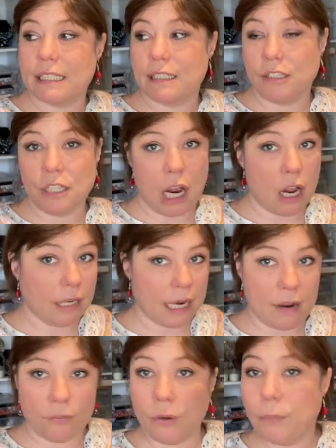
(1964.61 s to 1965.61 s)
not
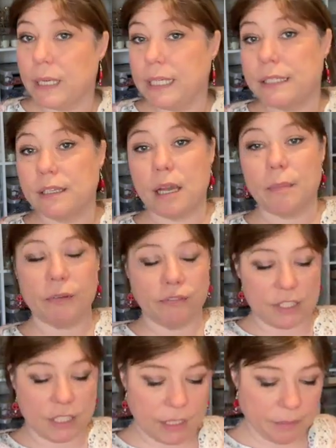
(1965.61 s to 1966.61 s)
everybody's cup of
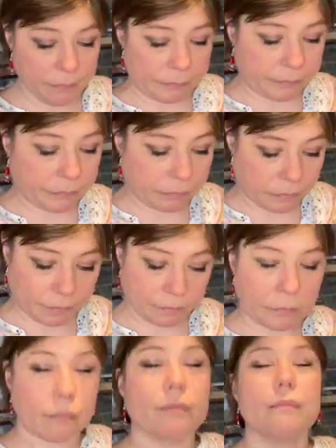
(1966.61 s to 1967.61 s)
tea.
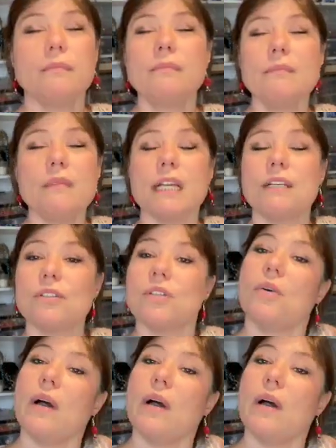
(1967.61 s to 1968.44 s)
So